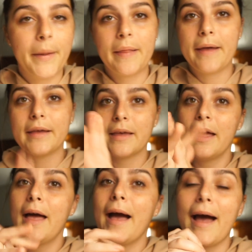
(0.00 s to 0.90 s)
but like
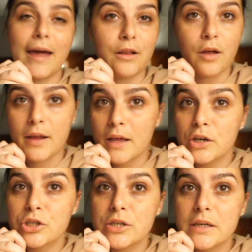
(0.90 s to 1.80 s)
I had a lot of
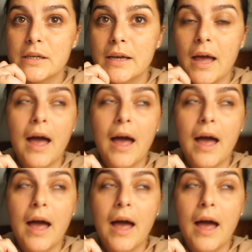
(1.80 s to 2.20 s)
energy.